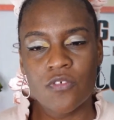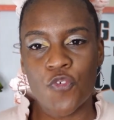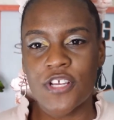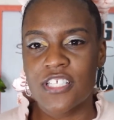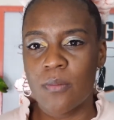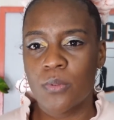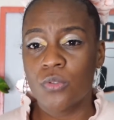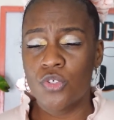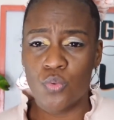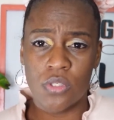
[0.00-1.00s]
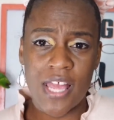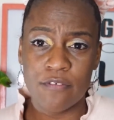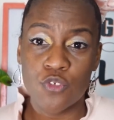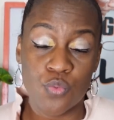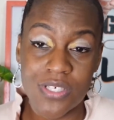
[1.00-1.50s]
For example, you will have
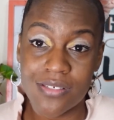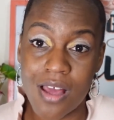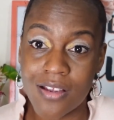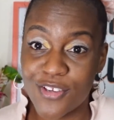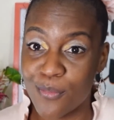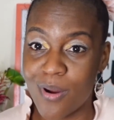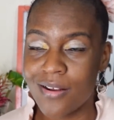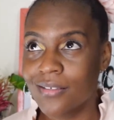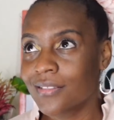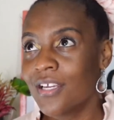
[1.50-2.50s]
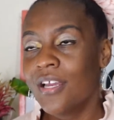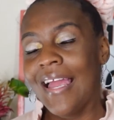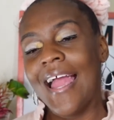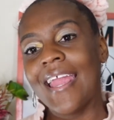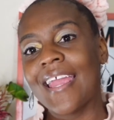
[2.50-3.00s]
to restock your product,
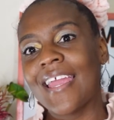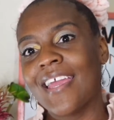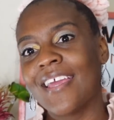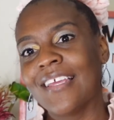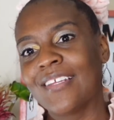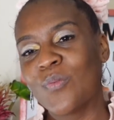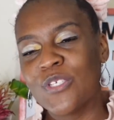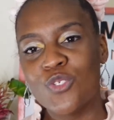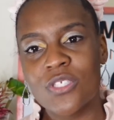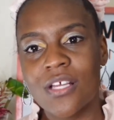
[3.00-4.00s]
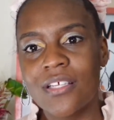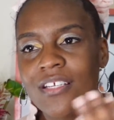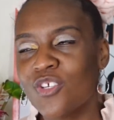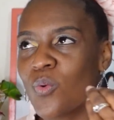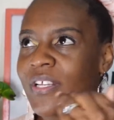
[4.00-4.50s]
and when you sell it,
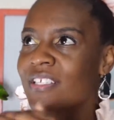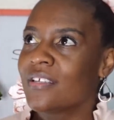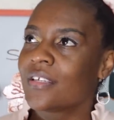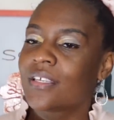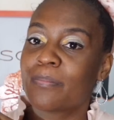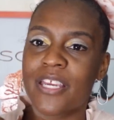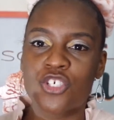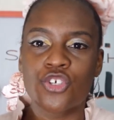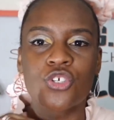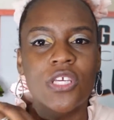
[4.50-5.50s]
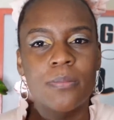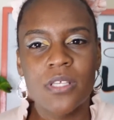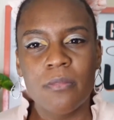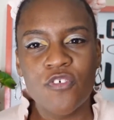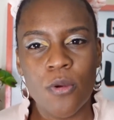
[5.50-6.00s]
you want to make sure you keep
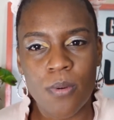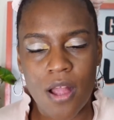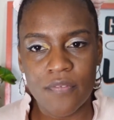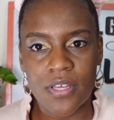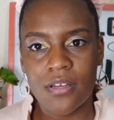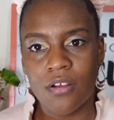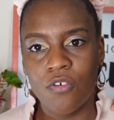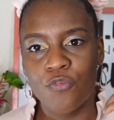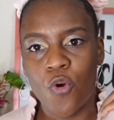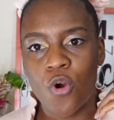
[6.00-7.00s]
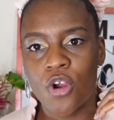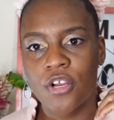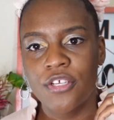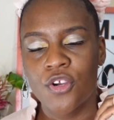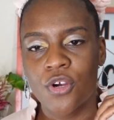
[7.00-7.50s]
some of your profit for
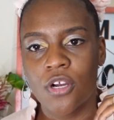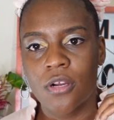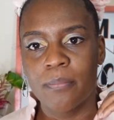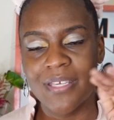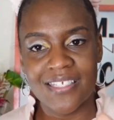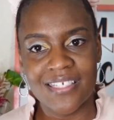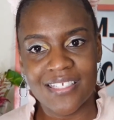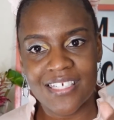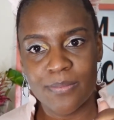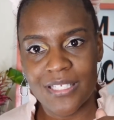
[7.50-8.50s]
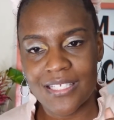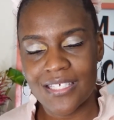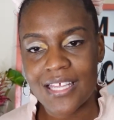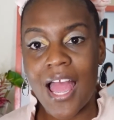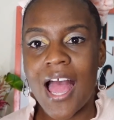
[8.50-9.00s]
your business expenses
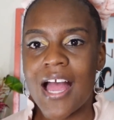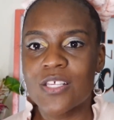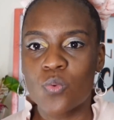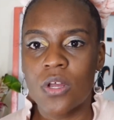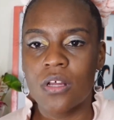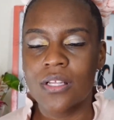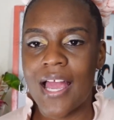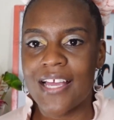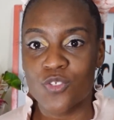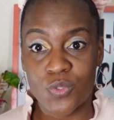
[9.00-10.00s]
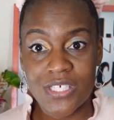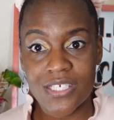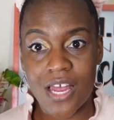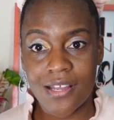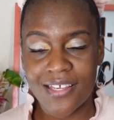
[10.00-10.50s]
as well as
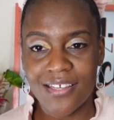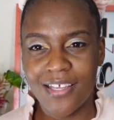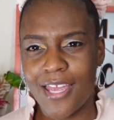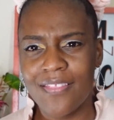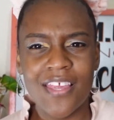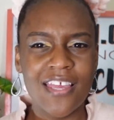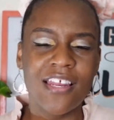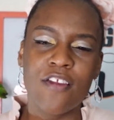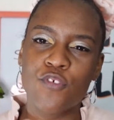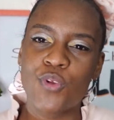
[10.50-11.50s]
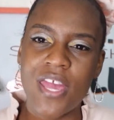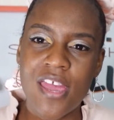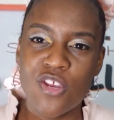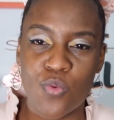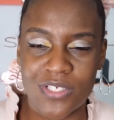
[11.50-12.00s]
restocking. And then if you
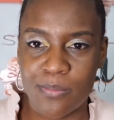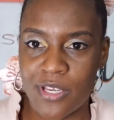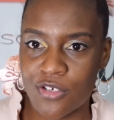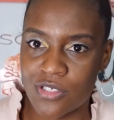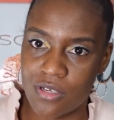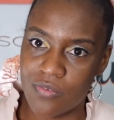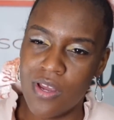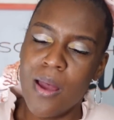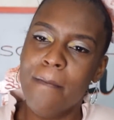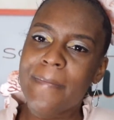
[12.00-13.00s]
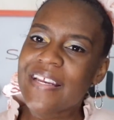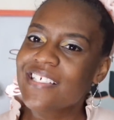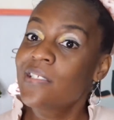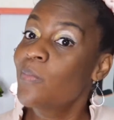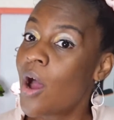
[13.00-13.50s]
can, you want to pay yourself. Many
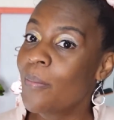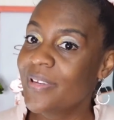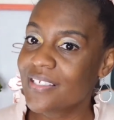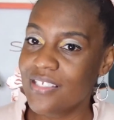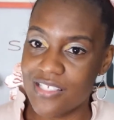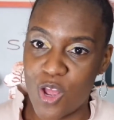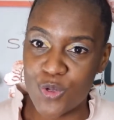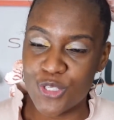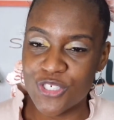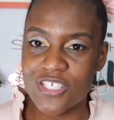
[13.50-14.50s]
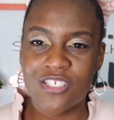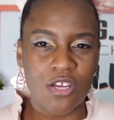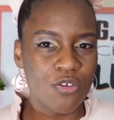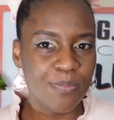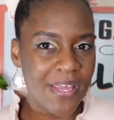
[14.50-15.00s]
small business owners
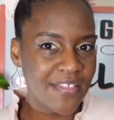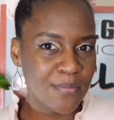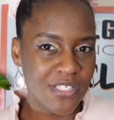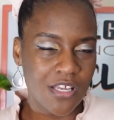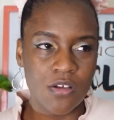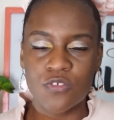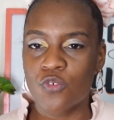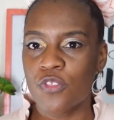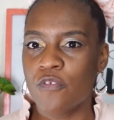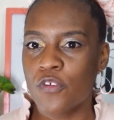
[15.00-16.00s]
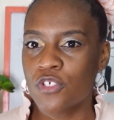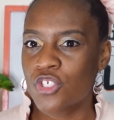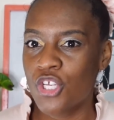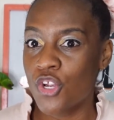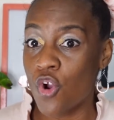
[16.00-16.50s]
don't pay themselves for the first
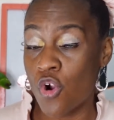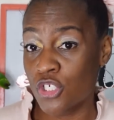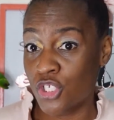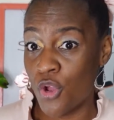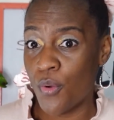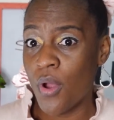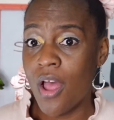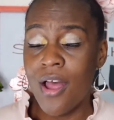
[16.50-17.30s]
year or so.